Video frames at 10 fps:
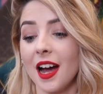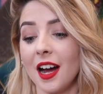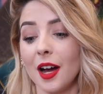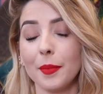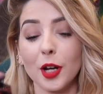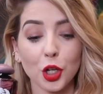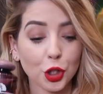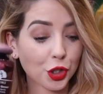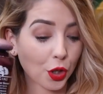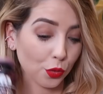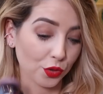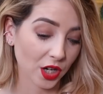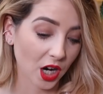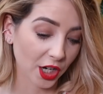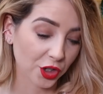A good old
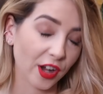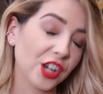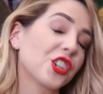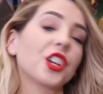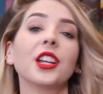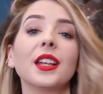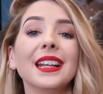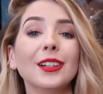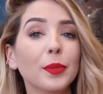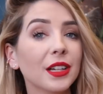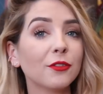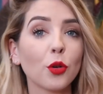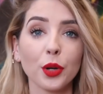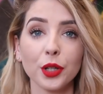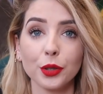hydration, a little bit
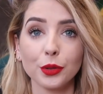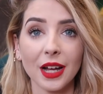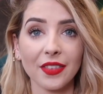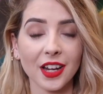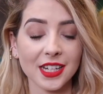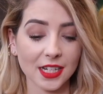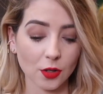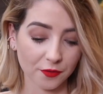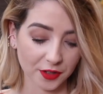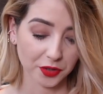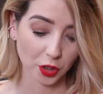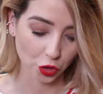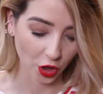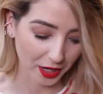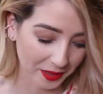of oil, and then I did not feel so
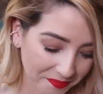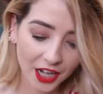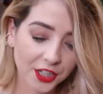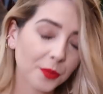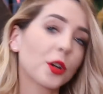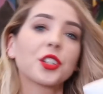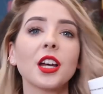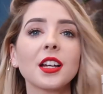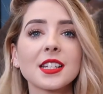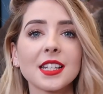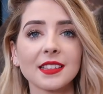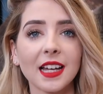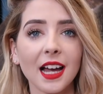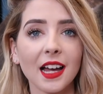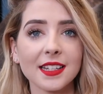dry. Another product
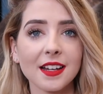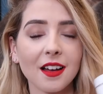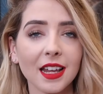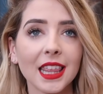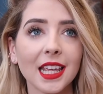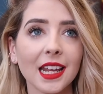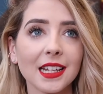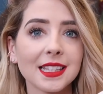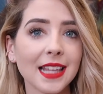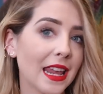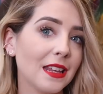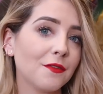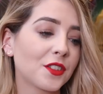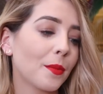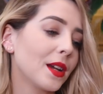that I think
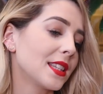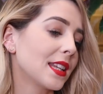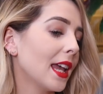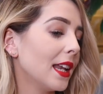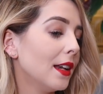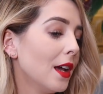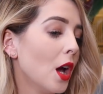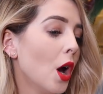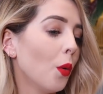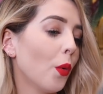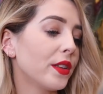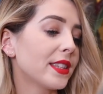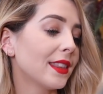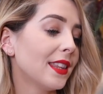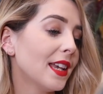saved my skin
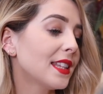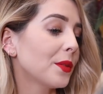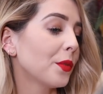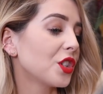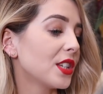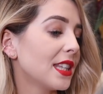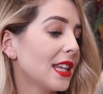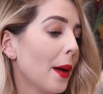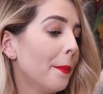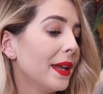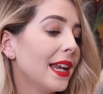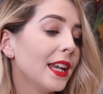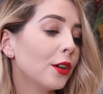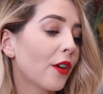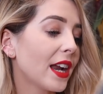was this, which is the
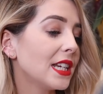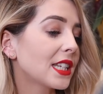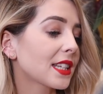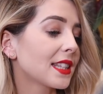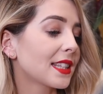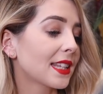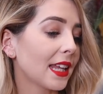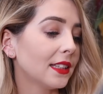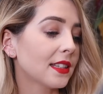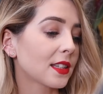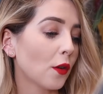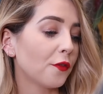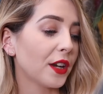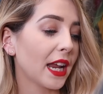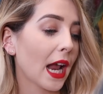Ameliorate Skin
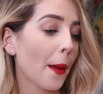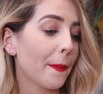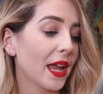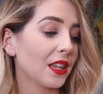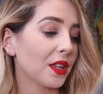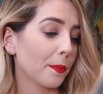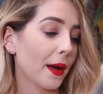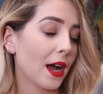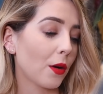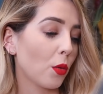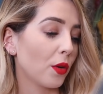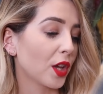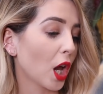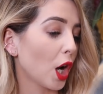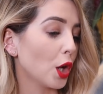Softening Bathing Power with
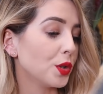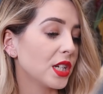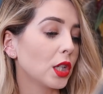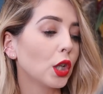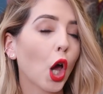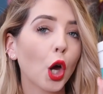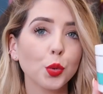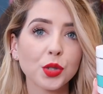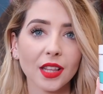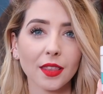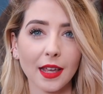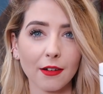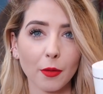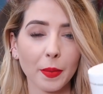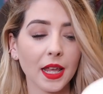Collodial Oat
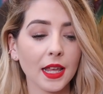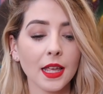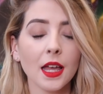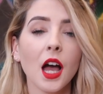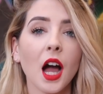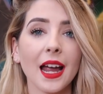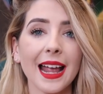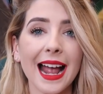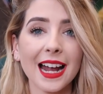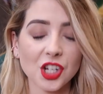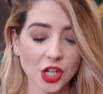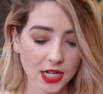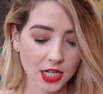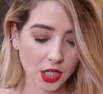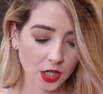Therapy. I
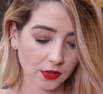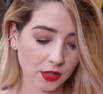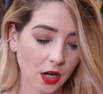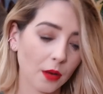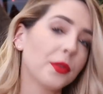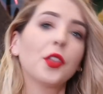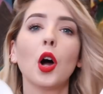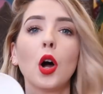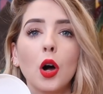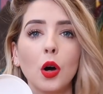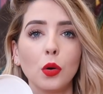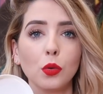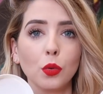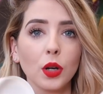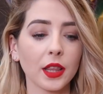actually used up the
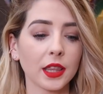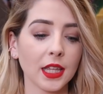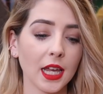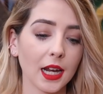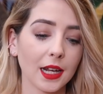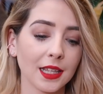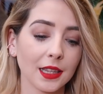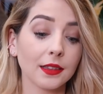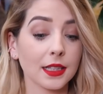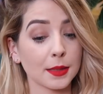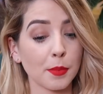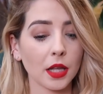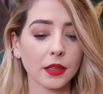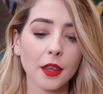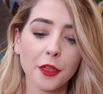whole thing this
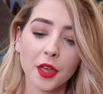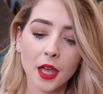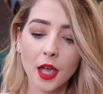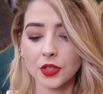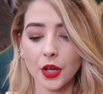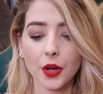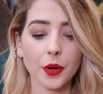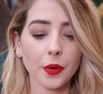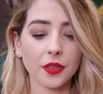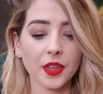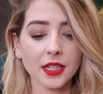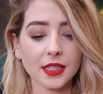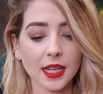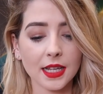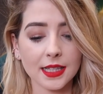month. So So
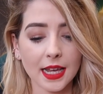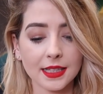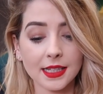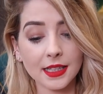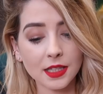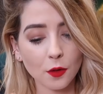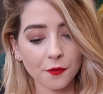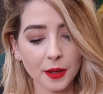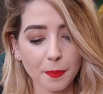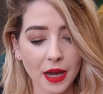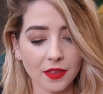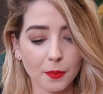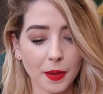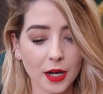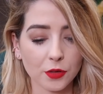this is a skin softening
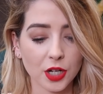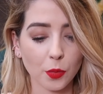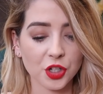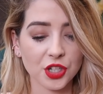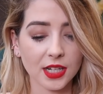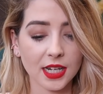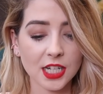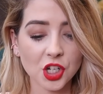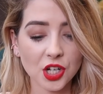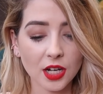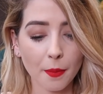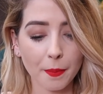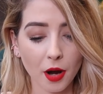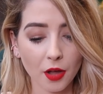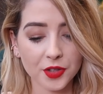bathing powder, which is a conditioning
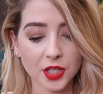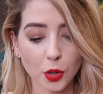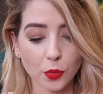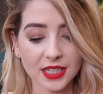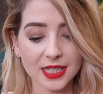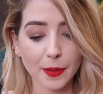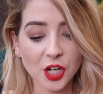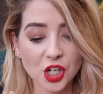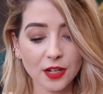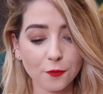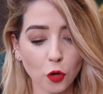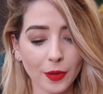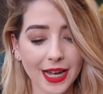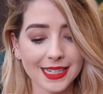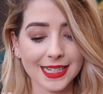bath soak specially
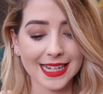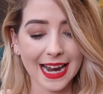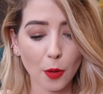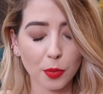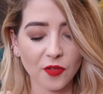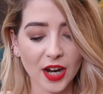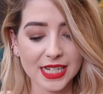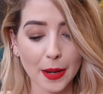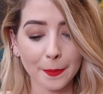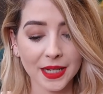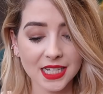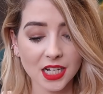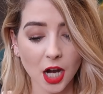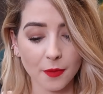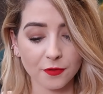formulated to help provide
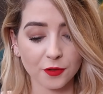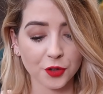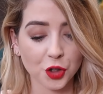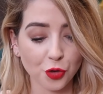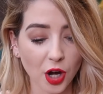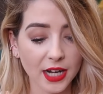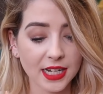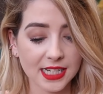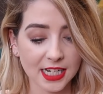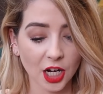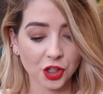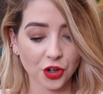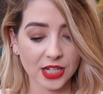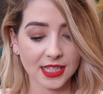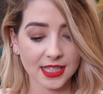immediate comfort for dry and
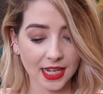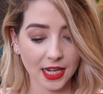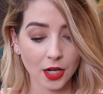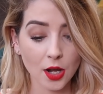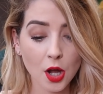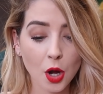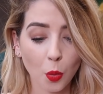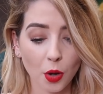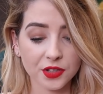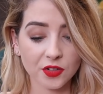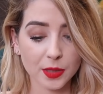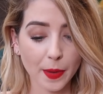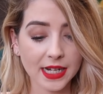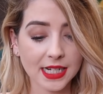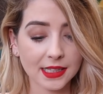dehydrated skin whilst
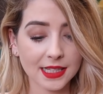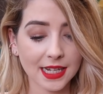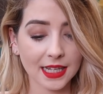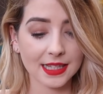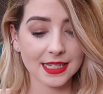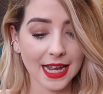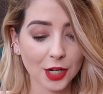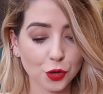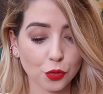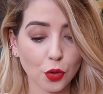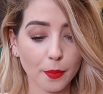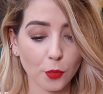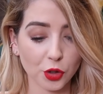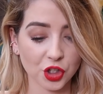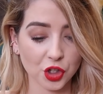respecting the skin's natural
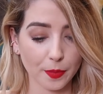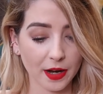moisture